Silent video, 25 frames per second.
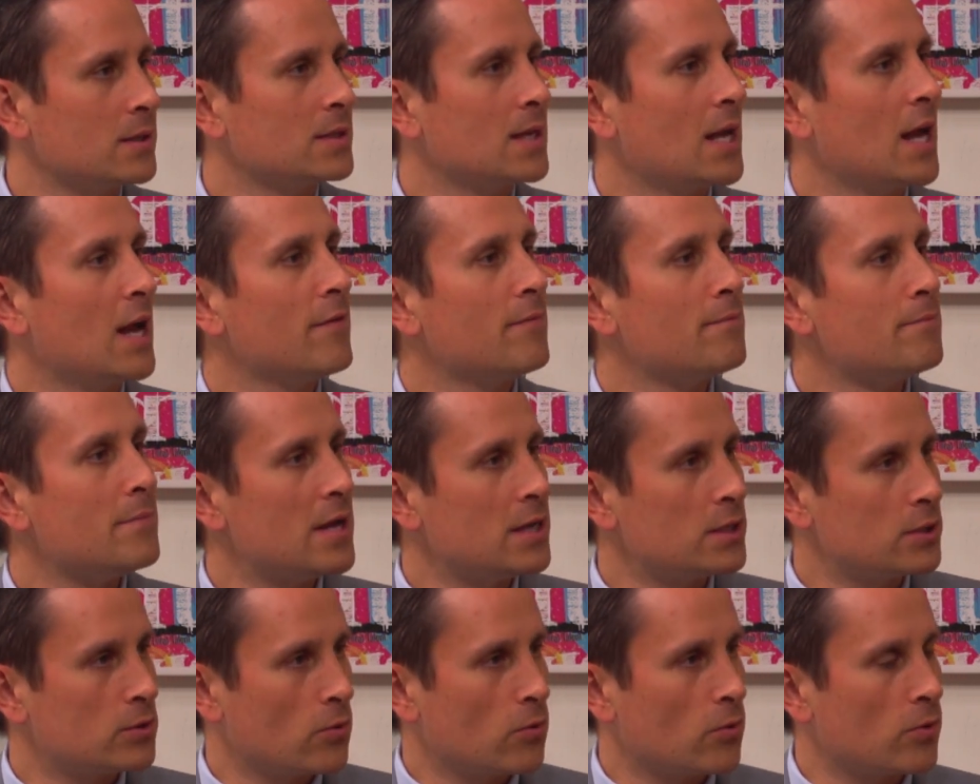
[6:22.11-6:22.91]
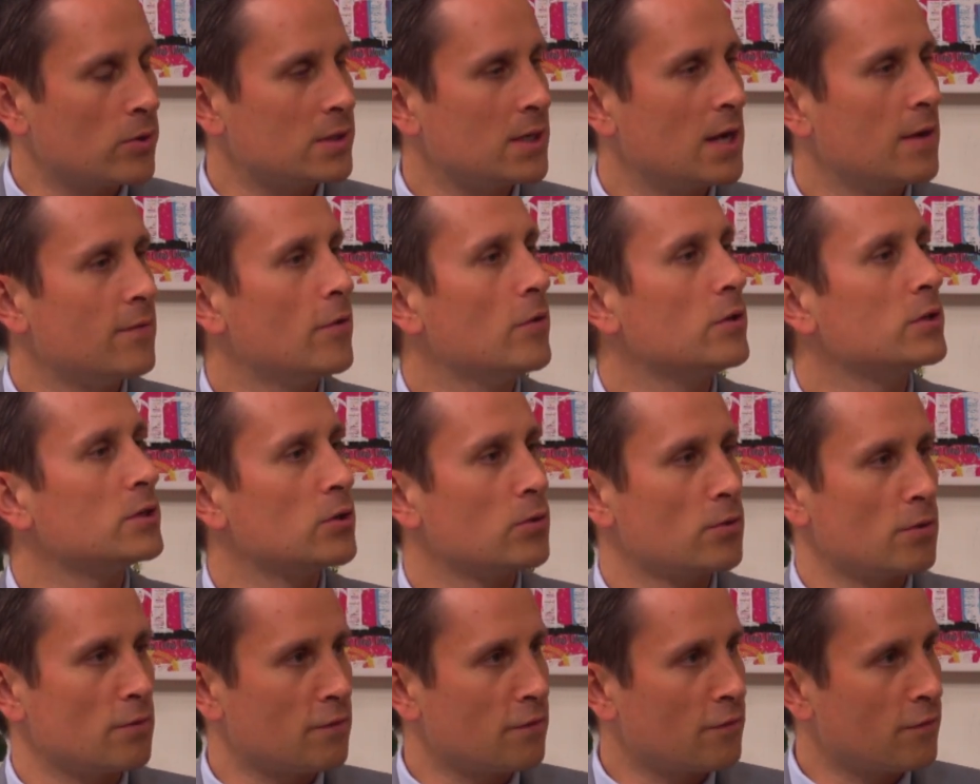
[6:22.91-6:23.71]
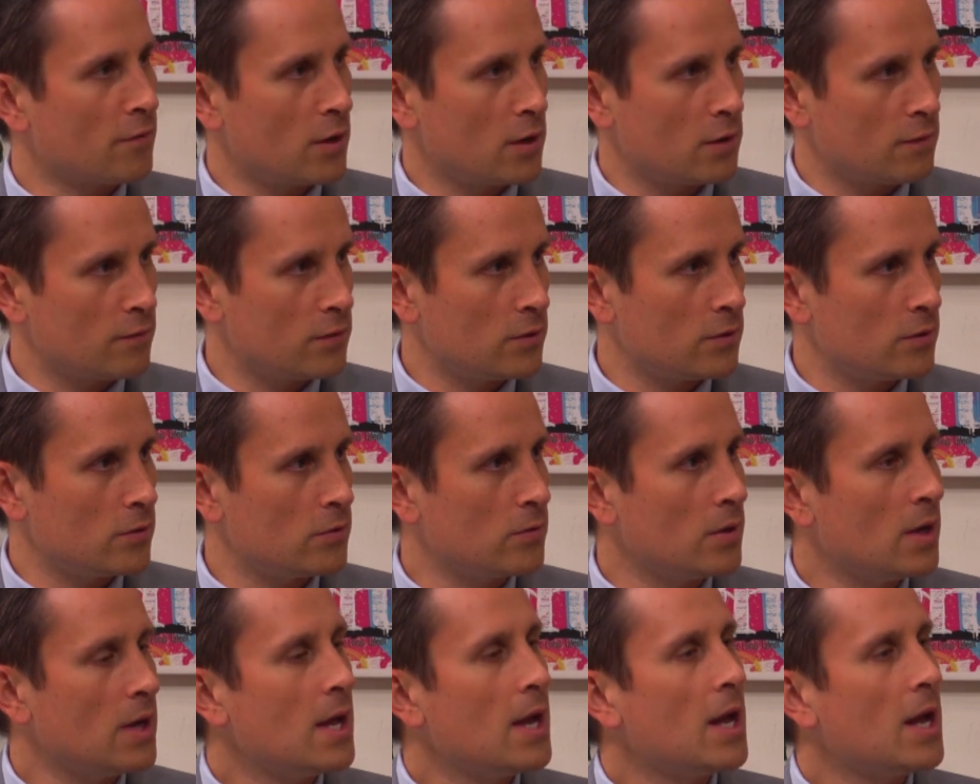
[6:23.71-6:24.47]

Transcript: Have mentors, have those that are in front of you,